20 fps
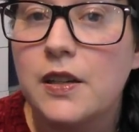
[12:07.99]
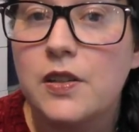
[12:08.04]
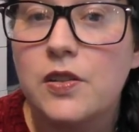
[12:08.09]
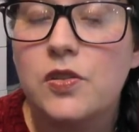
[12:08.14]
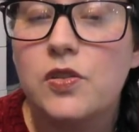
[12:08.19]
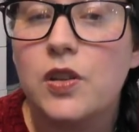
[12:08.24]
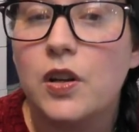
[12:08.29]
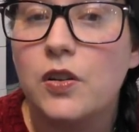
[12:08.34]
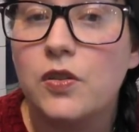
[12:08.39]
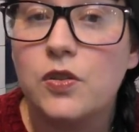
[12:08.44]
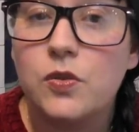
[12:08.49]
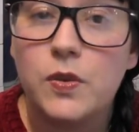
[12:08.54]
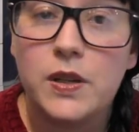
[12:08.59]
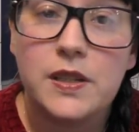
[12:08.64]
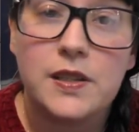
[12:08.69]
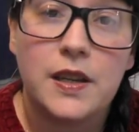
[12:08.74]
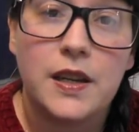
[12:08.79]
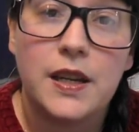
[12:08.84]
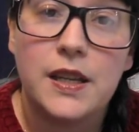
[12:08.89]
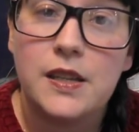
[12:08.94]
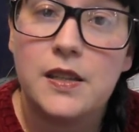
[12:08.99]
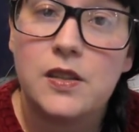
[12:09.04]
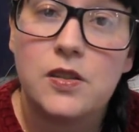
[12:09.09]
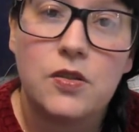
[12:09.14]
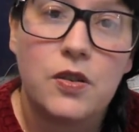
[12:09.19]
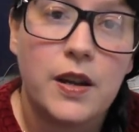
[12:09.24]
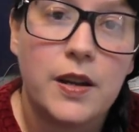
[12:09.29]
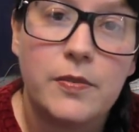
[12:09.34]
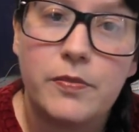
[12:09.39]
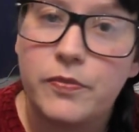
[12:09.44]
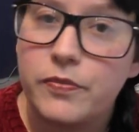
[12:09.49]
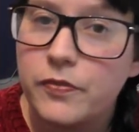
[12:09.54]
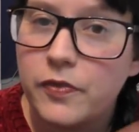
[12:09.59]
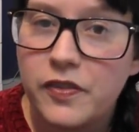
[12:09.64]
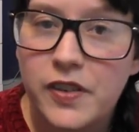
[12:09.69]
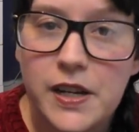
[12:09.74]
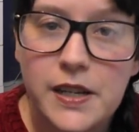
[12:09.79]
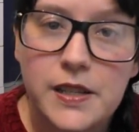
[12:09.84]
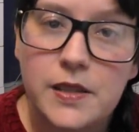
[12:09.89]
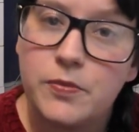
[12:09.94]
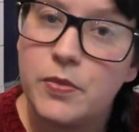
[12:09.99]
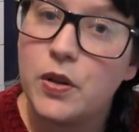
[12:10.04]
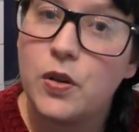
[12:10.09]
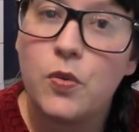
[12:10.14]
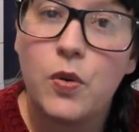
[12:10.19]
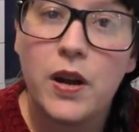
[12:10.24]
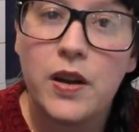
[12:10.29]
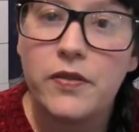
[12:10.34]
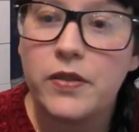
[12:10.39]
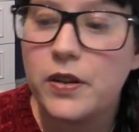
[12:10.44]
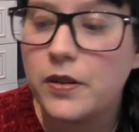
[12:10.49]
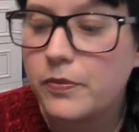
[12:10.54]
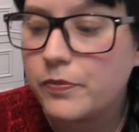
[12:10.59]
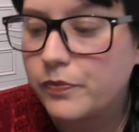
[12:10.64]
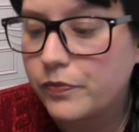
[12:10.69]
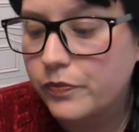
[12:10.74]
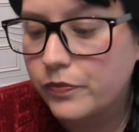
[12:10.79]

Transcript: So Twitter, Instagram, Facebook, whatever